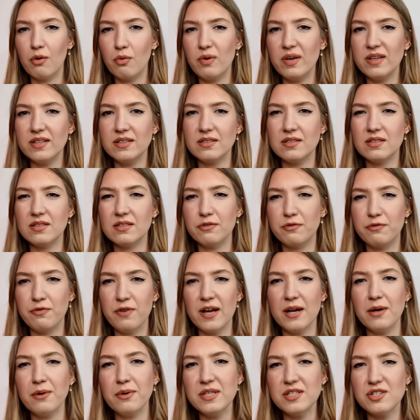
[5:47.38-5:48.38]
with
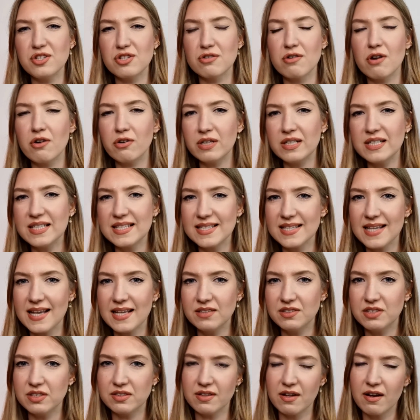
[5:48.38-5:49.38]
very strongly
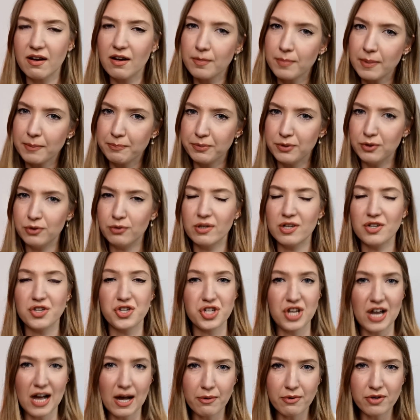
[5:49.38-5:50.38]
scented Erba Pura
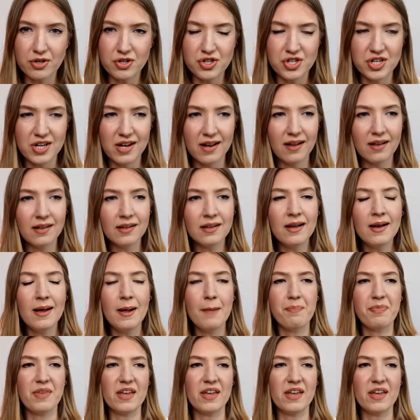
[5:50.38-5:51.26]
shower gel,